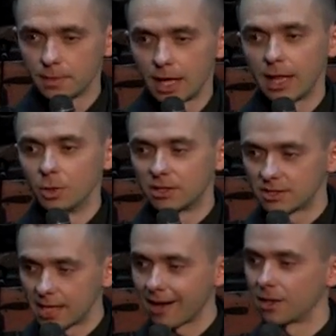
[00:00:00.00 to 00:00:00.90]
And with the
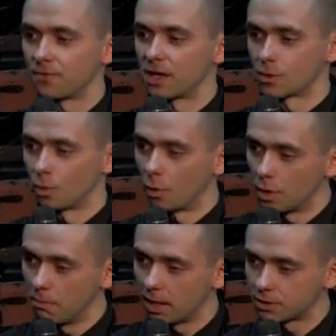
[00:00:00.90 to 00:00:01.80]
sacrifice, what
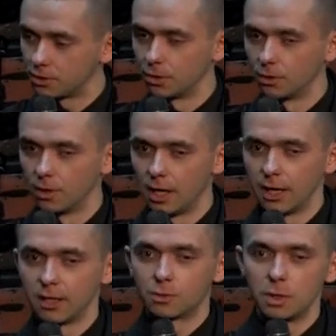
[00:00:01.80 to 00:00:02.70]
we must do
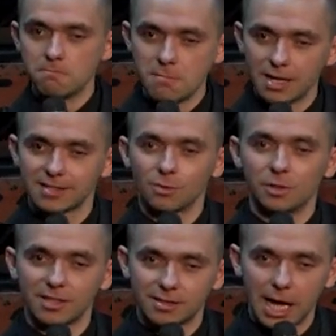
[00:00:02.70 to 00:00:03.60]
is we must,
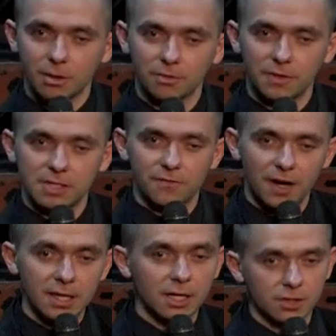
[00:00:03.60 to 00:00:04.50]
with the sacrifice,
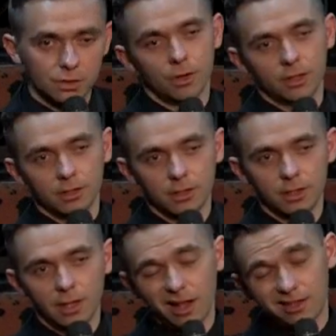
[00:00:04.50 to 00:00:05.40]
find a soil.
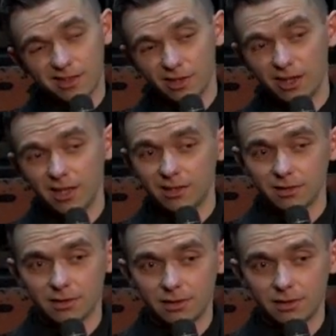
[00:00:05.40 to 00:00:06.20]
I'll give you a hint.